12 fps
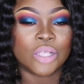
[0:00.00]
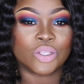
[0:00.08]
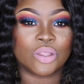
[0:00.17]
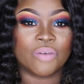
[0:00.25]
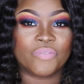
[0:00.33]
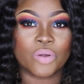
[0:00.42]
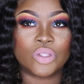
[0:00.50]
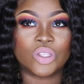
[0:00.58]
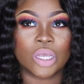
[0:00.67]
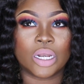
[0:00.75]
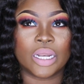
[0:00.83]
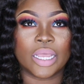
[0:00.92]
So the
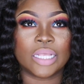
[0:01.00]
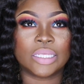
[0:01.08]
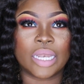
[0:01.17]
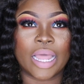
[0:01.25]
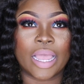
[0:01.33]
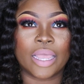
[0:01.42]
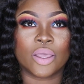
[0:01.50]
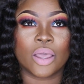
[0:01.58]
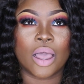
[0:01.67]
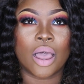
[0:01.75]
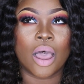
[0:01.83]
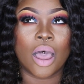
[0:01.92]
frontal is like
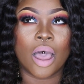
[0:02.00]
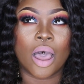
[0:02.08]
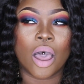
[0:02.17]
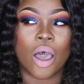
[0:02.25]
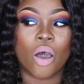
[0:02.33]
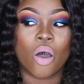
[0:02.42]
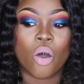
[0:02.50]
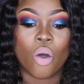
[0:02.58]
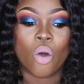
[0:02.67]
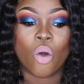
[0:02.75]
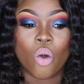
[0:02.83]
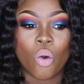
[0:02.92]

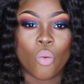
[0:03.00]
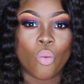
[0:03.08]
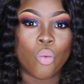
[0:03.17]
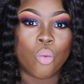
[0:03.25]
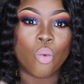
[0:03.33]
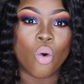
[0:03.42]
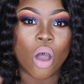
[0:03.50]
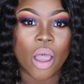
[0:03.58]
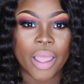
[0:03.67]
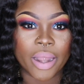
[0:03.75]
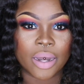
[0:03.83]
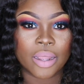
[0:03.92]

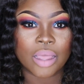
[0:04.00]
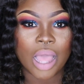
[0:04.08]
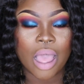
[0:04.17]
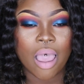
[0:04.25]
1,